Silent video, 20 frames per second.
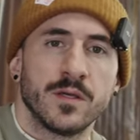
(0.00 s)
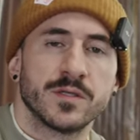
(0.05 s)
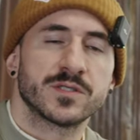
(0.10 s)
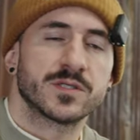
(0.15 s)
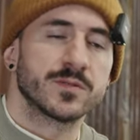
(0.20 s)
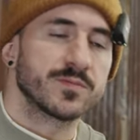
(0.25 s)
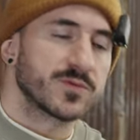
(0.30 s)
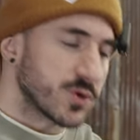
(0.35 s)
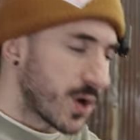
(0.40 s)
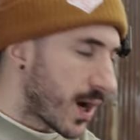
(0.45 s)

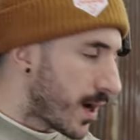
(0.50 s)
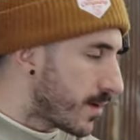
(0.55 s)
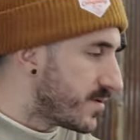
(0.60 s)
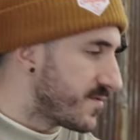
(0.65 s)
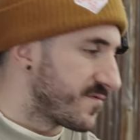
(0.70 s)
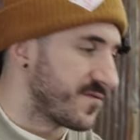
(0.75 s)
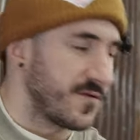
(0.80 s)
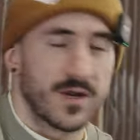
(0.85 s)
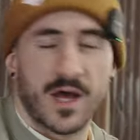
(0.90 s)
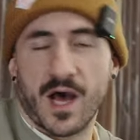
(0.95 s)
Subscribe
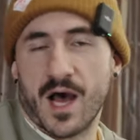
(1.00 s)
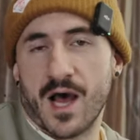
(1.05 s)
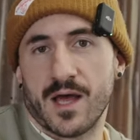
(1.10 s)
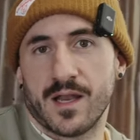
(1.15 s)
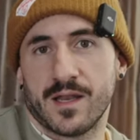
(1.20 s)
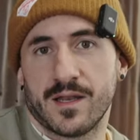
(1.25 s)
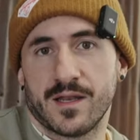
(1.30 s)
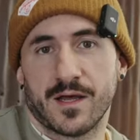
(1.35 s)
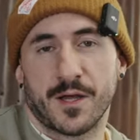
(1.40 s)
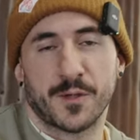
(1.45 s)
if you're not.
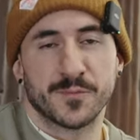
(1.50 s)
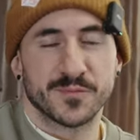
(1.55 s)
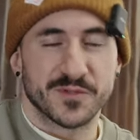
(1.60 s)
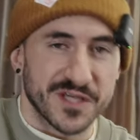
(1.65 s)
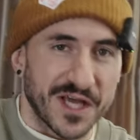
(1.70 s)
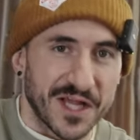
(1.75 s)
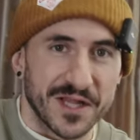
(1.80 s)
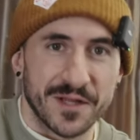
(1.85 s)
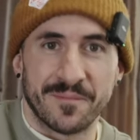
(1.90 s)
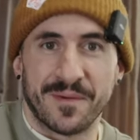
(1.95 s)
I'm
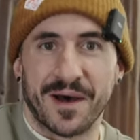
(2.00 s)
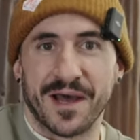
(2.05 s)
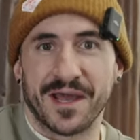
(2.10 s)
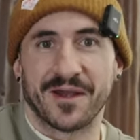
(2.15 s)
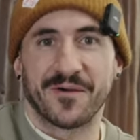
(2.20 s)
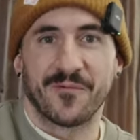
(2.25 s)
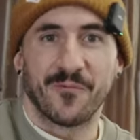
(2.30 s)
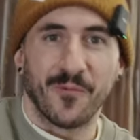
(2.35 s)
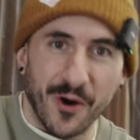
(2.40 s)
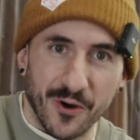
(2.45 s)
Silent Mike.
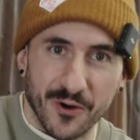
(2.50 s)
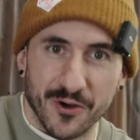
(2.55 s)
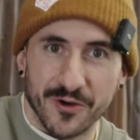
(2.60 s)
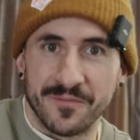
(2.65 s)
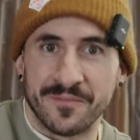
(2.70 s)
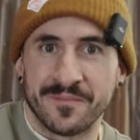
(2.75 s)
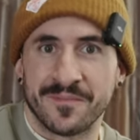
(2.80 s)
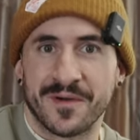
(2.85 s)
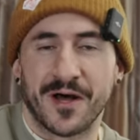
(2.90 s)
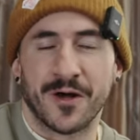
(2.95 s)

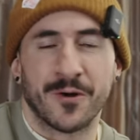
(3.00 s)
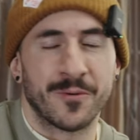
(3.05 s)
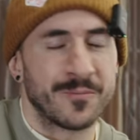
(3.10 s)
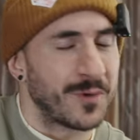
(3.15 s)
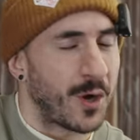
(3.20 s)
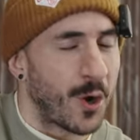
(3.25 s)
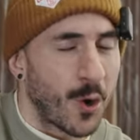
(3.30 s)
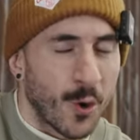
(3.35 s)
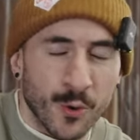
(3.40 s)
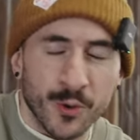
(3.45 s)
Welcome. I'm
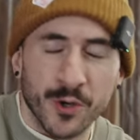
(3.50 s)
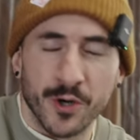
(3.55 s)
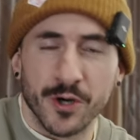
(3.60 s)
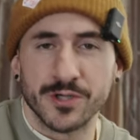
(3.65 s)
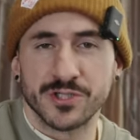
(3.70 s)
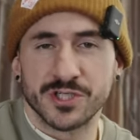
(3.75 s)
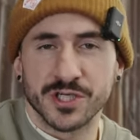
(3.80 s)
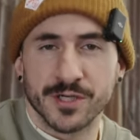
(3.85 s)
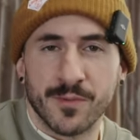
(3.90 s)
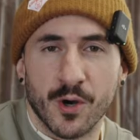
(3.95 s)
owner,
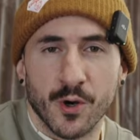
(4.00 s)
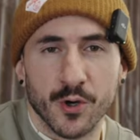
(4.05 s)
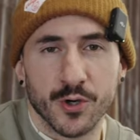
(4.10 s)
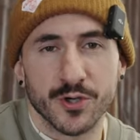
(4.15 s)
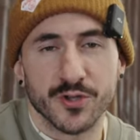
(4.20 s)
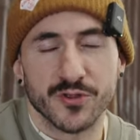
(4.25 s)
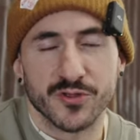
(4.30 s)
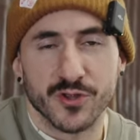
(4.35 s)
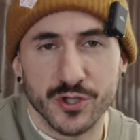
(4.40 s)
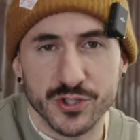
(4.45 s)
gym
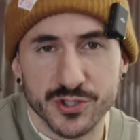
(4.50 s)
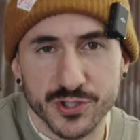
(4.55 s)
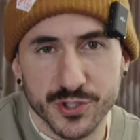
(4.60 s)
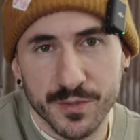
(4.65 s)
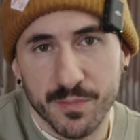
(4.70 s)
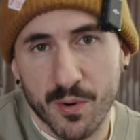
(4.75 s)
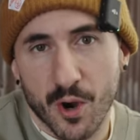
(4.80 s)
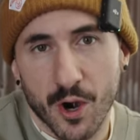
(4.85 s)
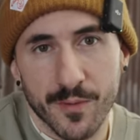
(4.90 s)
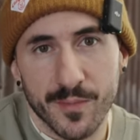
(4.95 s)
owner at Third
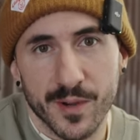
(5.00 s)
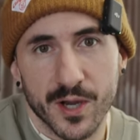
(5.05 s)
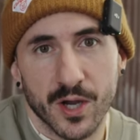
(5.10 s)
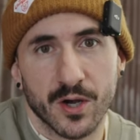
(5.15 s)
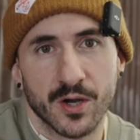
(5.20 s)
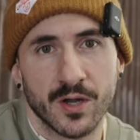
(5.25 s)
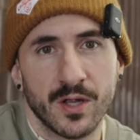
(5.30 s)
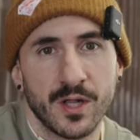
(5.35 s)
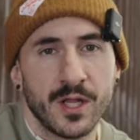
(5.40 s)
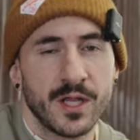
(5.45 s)
Street
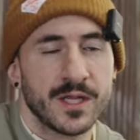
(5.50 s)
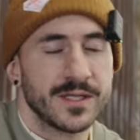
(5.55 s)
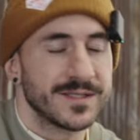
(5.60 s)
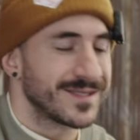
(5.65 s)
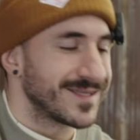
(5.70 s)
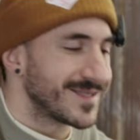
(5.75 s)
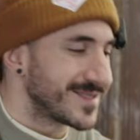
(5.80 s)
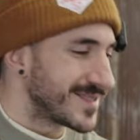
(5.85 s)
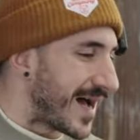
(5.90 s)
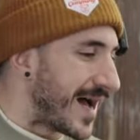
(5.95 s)
Barbell,
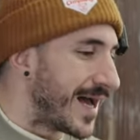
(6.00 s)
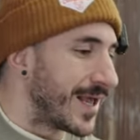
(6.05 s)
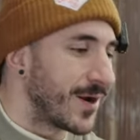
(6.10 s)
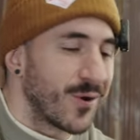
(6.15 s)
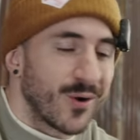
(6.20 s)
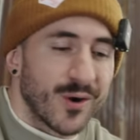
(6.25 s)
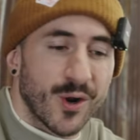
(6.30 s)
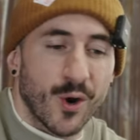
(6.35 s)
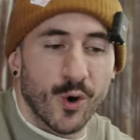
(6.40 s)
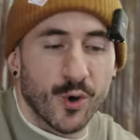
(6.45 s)

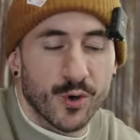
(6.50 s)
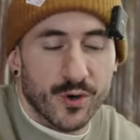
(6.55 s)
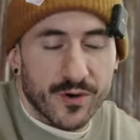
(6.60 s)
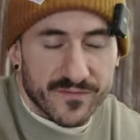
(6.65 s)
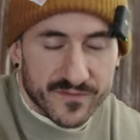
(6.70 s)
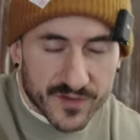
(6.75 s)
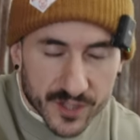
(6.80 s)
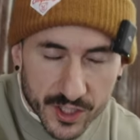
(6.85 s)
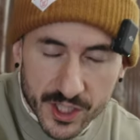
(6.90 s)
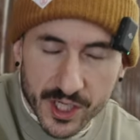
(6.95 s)
designer and owner
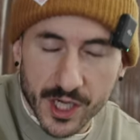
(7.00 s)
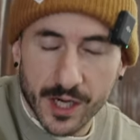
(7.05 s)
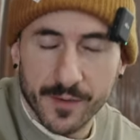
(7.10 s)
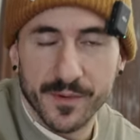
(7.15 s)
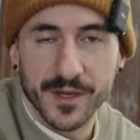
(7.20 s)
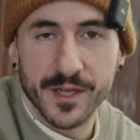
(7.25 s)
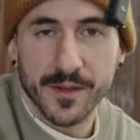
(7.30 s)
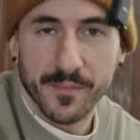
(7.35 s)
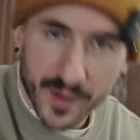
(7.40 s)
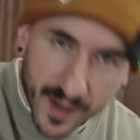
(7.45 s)
of Good
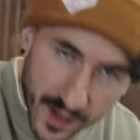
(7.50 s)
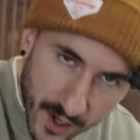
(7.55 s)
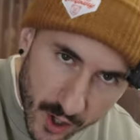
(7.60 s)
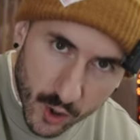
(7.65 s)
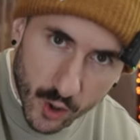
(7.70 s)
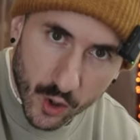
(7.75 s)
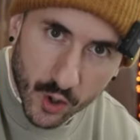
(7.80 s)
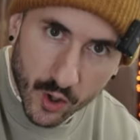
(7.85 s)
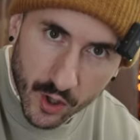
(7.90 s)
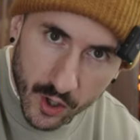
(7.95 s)
Company
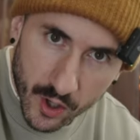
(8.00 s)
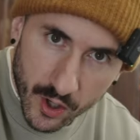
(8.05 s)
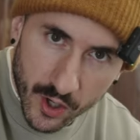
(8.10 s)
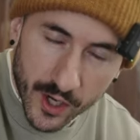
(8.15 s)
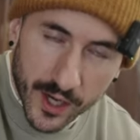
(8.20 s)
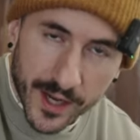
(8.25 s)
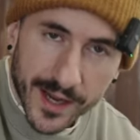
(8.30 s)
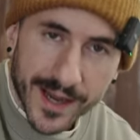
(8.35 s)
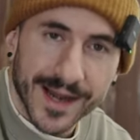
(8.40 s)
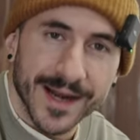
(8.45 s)
Apparel,
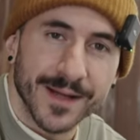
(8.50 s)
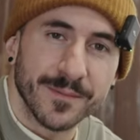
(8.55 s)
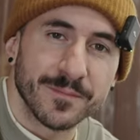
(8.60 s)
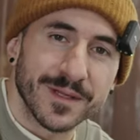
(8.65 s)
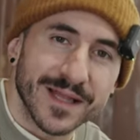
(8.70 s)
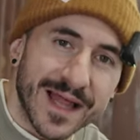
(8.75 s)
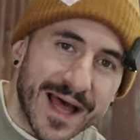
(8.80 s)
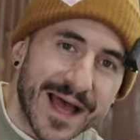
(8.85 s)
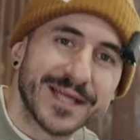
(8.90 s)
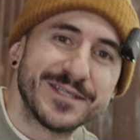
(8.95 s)
and I'm
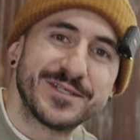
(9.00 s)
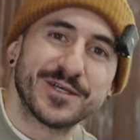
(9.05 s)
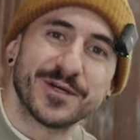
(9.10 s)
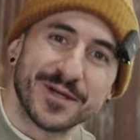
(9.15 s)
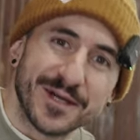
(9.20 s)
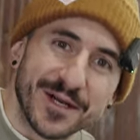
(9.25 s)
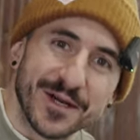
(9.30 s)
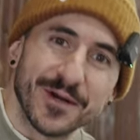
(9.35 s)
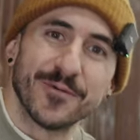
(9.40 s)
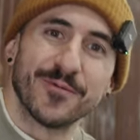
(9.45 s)
glad
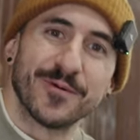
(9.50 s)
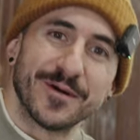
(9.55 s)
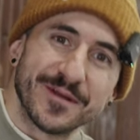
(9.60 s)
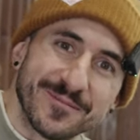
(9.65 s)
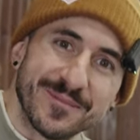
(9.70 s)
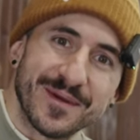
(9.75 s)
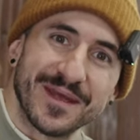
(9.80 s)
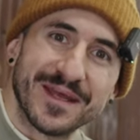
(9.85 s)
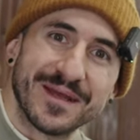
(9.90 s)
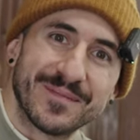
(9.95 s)
you're here with
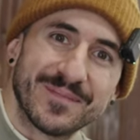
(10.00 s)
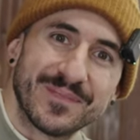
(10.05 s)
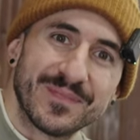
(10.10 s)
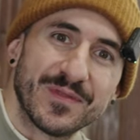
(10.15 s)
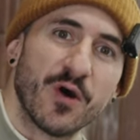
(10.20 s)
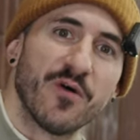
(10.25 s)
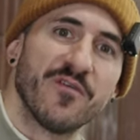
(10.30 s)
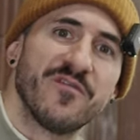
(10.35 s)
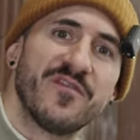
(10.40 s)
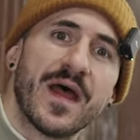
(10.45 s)
me.
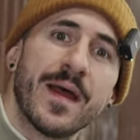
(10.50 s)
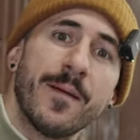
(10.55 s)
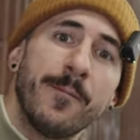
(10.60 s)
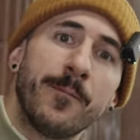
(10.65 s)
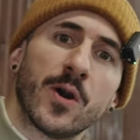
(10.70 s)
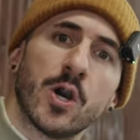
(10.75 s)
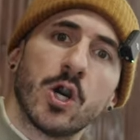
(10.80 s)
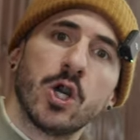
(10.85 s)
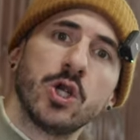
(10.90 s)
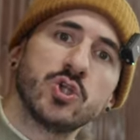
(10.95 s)

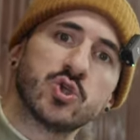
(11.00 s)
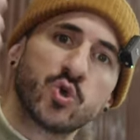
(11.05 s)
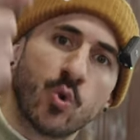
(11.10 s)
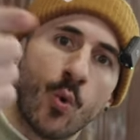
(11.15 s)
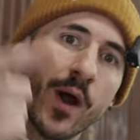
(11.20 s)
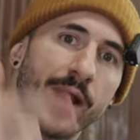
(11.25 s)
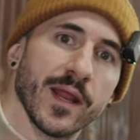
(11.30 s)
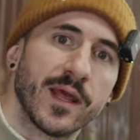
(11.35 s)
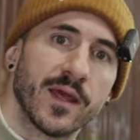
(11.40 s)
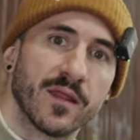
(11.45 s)
November
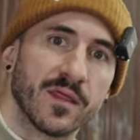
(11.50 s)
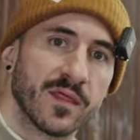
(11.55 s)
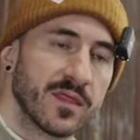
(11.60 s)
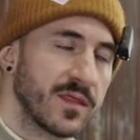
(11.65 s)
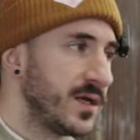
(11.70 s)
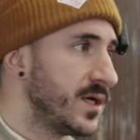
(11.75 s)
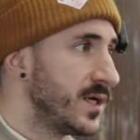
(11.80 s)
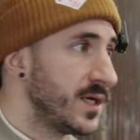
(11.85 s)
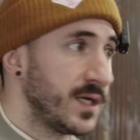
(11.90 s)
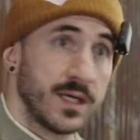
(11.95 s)
twentieth,
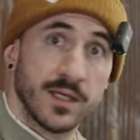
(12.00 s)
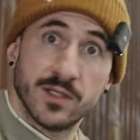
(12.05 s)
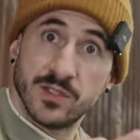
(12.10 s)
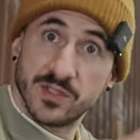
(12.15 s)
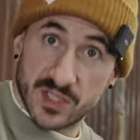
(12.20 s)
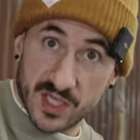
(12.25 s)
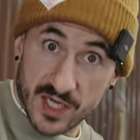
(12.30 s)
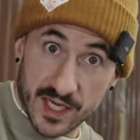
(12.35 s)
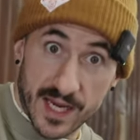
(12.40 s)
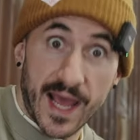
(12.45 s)

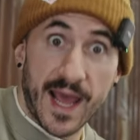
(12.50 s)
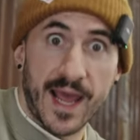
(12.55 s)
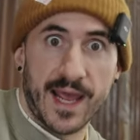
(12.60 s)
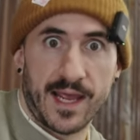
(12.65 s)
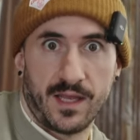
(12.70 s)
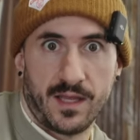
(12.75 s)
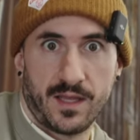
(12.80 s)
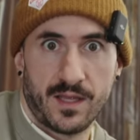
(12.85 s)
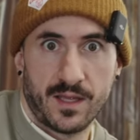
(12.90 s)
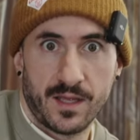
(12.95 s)
today,
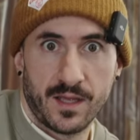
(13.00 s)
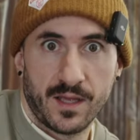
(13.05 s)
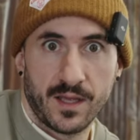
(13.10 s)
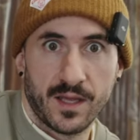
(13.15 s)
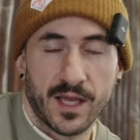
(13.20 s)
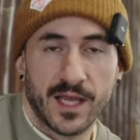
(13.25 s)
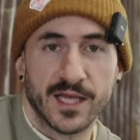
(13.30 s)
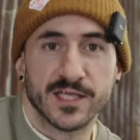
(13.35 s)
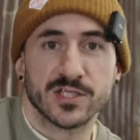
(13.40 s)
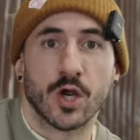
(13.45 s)

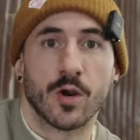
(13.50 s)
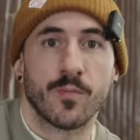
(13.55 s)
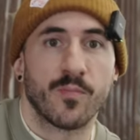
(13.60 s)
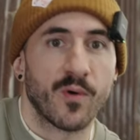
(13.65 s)
is our